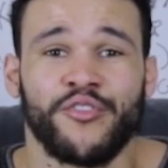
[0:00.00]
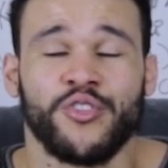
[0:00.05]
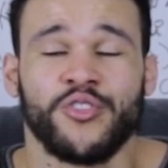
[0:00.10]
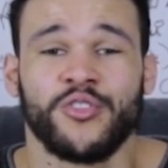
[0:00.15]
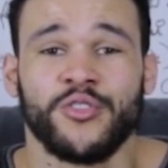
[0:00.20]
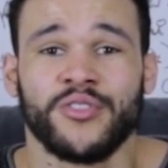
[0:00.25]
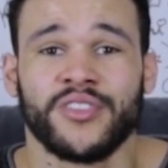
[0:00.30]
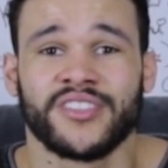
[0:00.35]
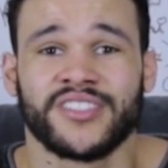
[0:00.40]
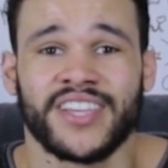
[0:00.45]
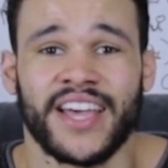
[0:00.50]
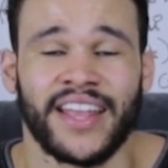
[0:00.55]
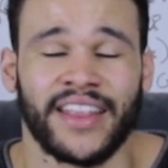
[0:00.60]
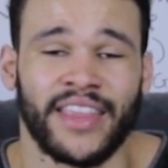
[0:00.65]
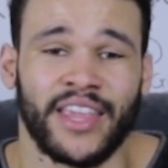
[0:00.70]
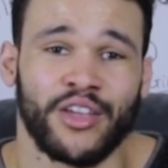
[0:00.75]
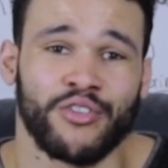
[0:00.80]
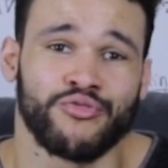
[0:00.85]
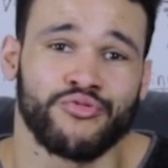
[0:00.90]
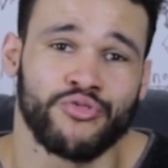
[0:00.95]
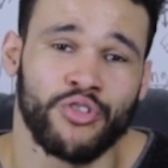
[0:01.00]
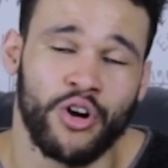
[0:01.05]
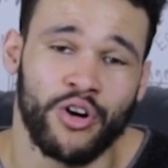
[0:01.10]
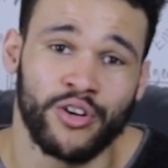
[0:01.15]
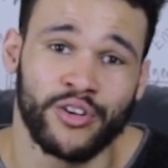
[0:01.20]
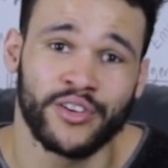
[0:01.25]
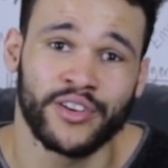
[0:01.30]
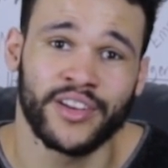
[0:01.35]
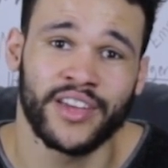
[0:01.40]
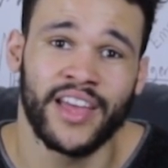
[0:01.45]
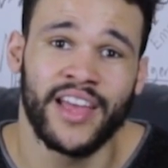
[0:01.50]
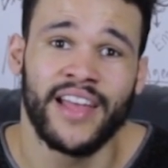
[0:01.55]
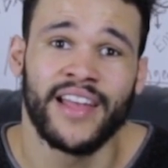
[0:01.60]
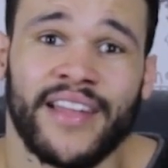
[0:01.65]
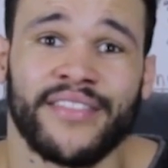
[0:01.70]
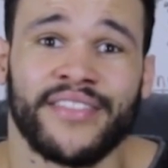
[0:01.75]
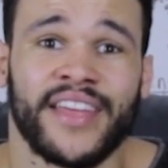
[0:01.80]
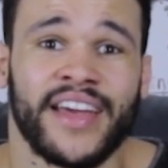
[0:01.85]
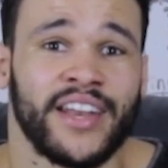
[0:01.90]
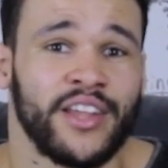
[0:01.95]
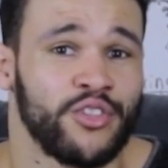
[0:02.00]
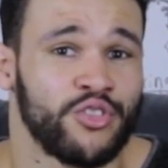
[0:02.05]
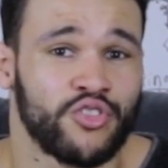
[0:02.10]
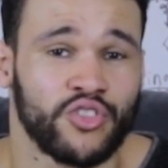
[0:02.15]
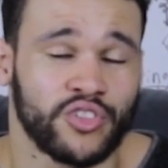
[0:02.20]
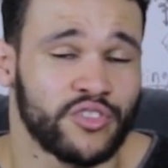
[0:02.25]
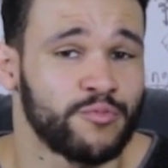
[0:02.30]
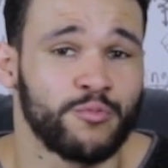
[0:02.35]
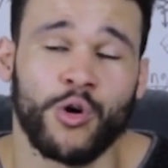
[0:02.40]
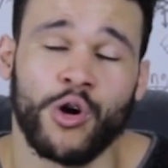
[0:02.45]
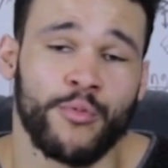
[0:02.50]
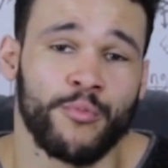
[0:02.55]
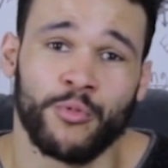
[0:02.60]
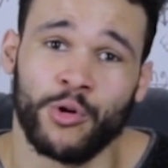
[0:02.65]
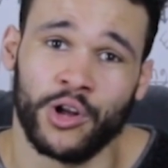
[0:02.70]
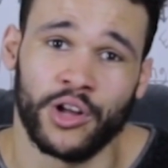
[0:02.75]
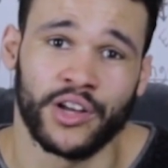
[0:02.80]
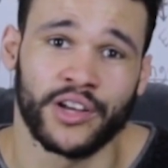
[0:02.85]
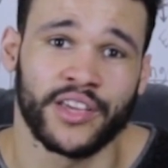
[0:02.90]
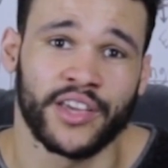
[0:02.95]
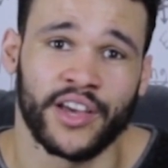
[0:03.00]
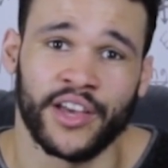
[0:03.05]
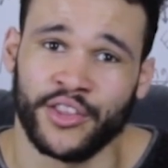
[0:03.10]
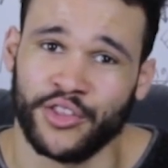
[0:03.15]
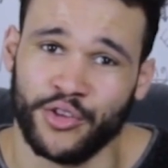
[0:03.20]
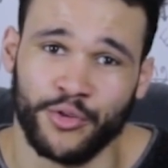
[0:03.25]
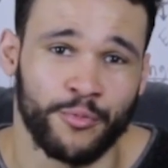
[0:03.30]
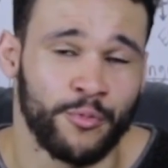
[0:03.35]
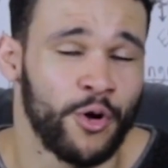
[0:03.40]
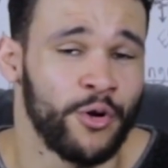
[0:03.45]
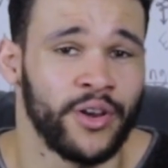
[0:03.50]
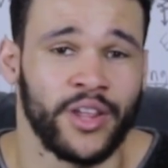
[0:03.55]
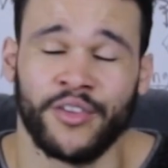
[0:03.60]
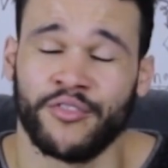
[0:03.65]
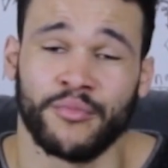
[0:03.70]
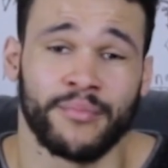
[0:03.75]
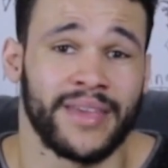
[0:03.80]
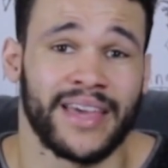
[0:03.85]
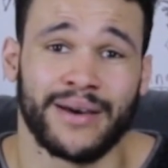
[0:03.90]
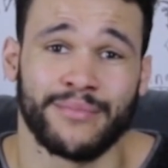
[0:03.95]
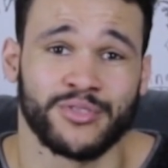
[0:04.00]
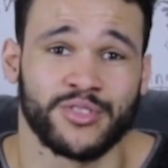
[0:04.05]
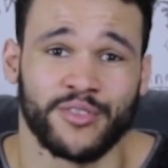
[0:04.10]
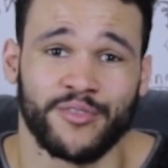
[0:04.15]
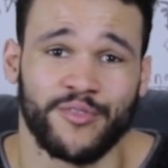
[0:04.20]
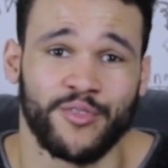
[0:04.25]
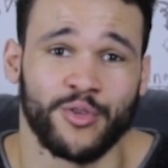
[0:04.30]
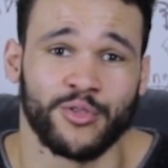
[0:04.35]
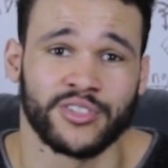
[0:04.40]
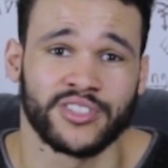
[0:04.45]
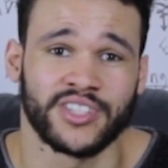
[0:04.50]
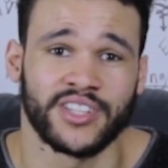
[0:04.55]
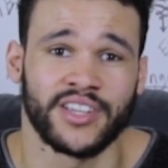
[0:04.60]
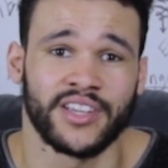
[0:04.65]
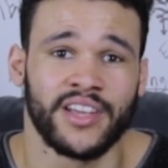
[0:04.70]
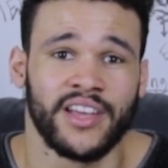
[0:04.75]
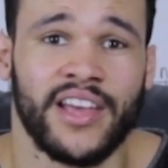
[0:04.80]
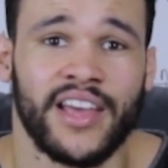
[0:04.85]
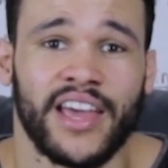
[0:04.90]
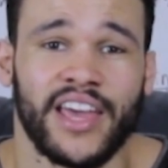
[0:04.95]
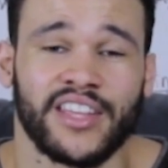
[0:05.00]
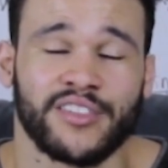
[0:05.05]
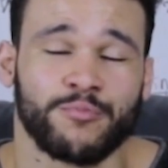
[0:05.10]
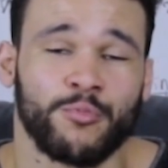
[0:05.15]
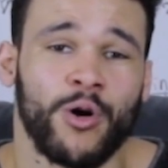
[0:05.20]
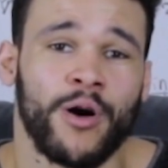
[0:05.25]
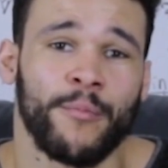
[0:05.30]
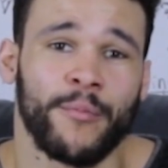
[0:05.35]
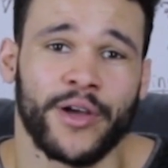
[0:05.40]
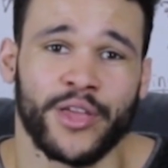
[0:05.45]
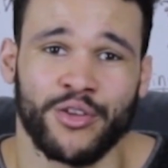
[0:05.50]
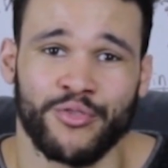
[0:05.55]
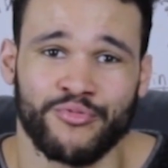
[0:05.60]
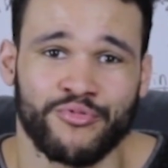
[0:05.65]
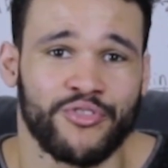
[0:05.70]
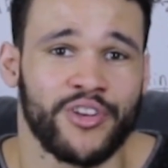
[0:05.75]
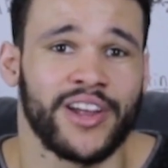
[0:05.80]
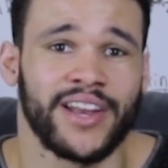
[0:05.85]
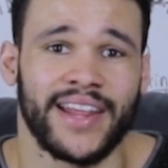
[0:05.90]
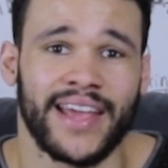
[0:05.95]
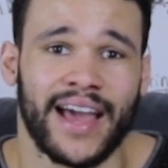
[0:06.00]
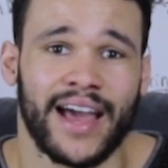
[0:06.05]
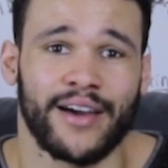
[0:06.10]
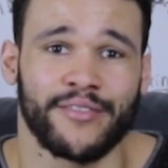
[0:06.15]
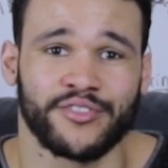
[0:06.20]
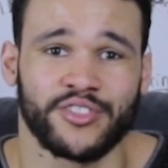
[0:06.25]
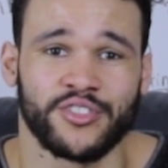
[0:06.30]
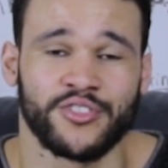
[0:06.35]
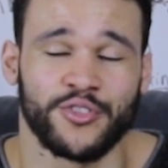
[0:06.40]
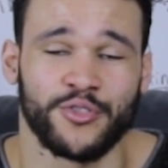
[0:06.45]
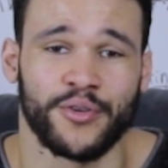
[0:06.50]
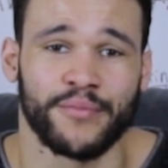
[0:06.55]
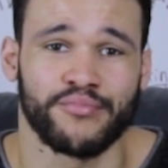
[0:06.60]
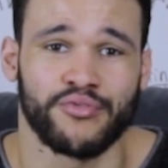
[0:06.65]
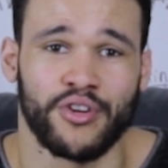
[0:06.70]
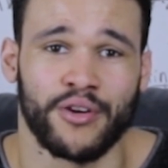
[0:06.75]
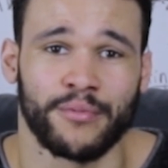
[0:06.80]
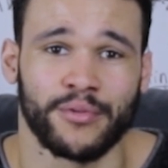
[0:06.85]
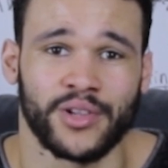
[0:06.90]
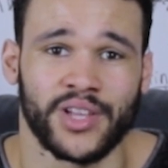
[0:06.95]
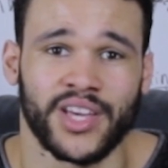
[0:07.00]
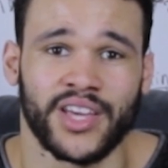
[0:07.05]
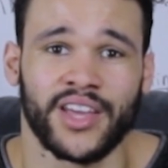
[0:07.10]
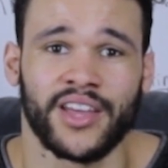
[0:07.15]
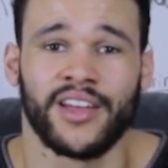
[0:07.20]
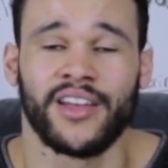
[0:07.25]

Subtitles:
you do the technique wrong, then it just won't work and you won't even be able to force it. It's one where you really have to do it properly.